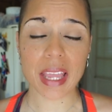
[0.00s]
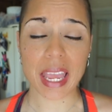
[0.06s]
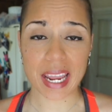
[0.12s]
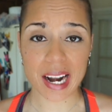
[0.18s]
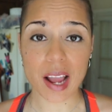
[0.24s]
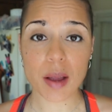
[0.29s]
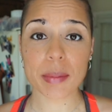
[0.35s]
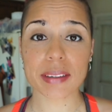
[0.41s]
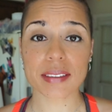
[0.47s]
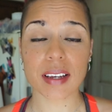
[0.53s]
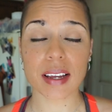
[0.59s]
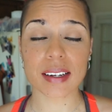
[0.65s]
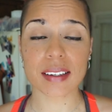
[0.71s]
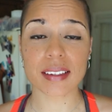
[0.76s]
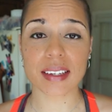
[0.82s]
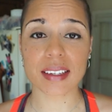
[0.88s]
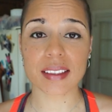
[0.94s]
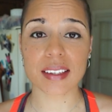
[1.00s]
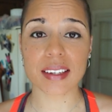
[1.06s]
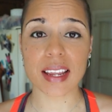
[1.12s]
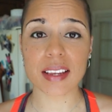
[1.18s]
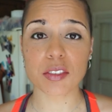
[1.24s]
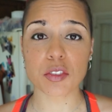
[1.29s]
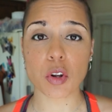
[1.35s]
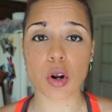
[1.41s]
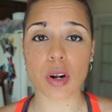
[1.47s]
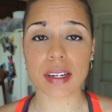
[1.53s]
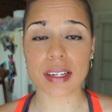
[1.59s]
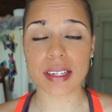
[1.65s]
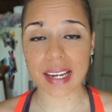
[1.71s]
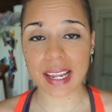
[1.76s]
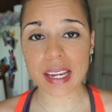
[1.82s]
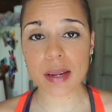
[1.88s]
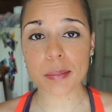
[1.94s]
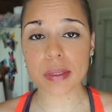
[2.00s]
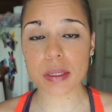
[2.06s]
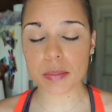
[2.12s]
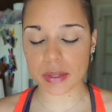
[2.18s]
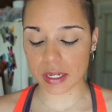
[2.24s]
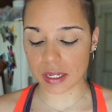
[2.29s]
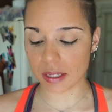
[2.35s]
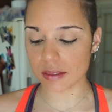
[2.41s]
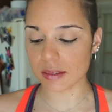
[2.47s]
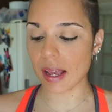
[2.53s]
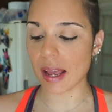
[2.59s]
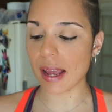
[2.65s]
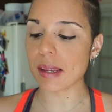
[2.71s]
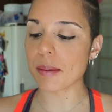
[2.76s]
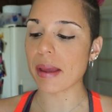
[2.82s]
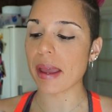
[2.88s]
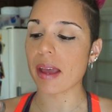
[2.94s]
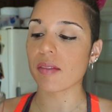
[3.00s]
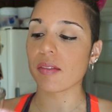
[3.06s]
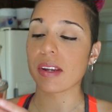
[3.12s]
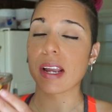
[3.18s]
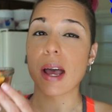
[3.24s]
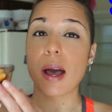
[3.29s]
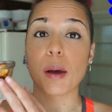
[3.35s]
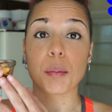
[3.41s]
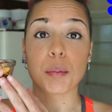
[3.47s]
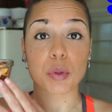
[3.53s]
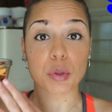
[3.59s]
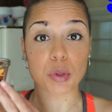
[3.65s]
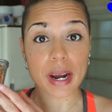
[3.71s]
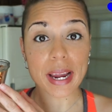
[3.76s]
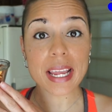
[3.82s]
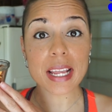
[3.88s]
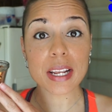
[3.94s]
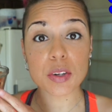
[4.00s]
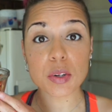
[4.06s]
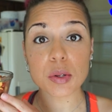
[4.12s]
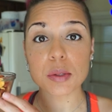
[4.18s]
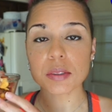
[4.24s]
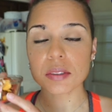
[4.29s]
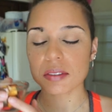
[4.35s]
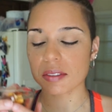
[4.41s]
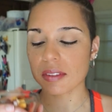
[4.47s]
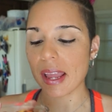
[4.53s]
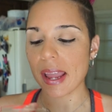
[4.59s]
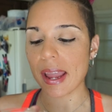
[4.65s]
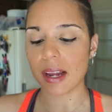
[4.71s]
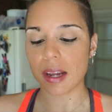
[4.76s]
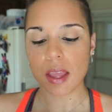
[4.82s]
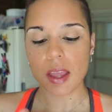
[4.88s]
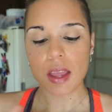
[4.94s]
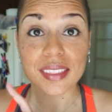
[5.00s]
and I'm excited to get the day started, namely because I am having a brand new snack.